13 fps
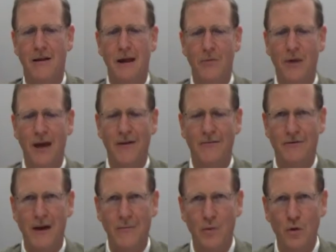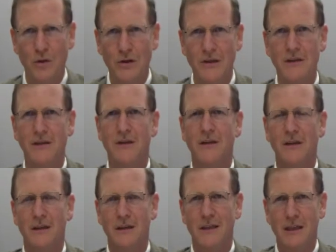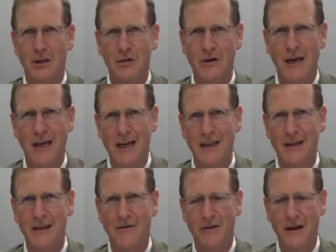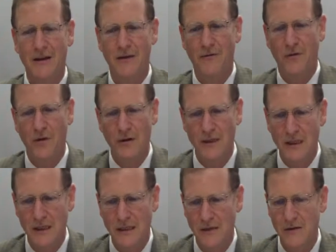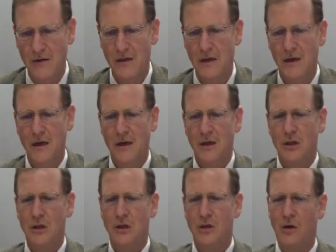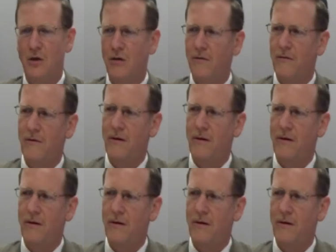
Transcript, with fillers: Then we have Tammuz, Tishrei and Tevet, the four seasons. So